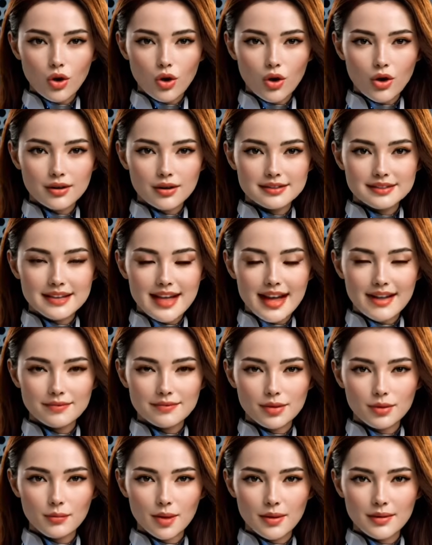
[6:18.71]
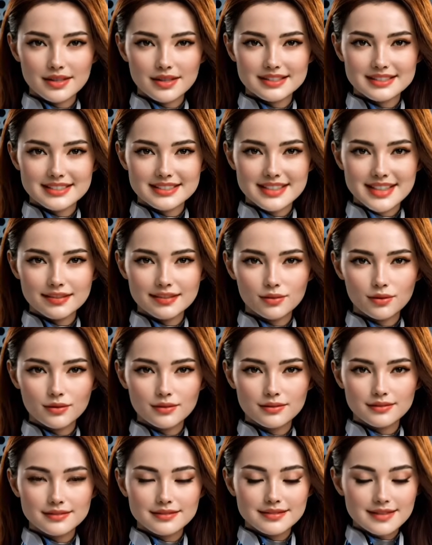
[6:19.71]
My bishop has leaned on that
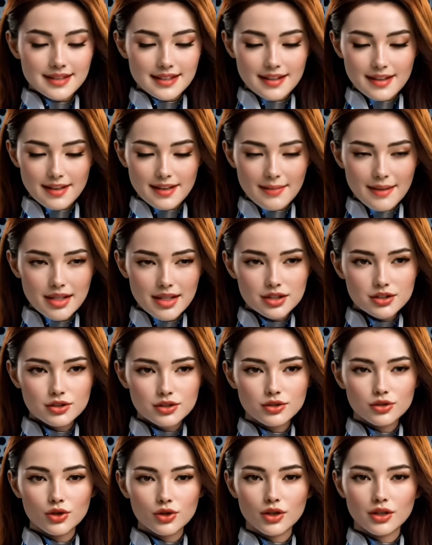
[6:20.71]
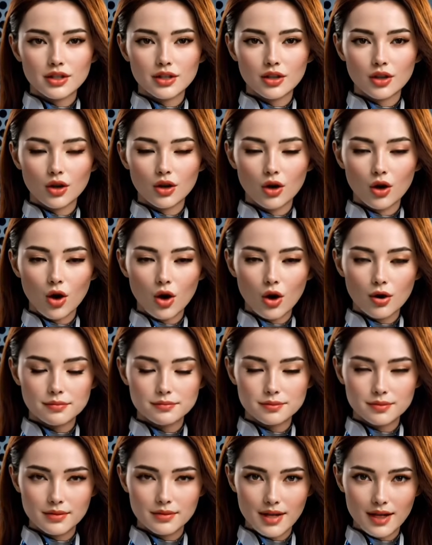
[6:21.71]
knight for 4 moves, and
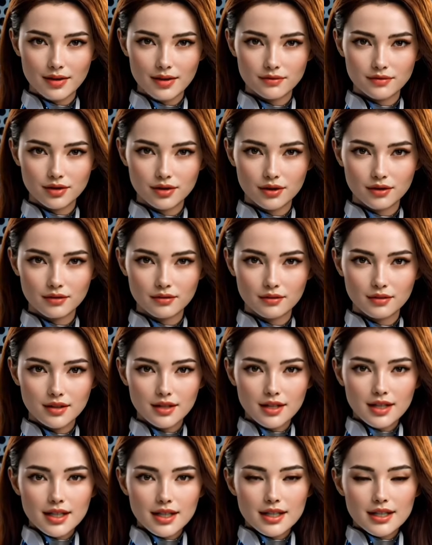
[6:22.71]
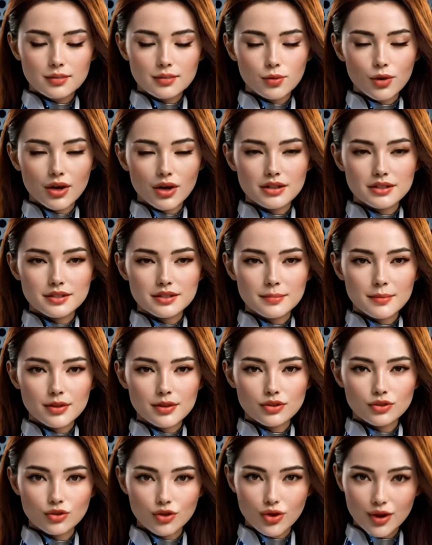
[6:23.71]
taking it is the most natural move on
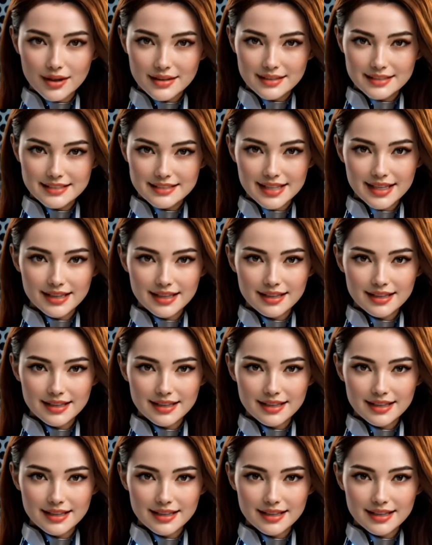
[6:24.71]
the board.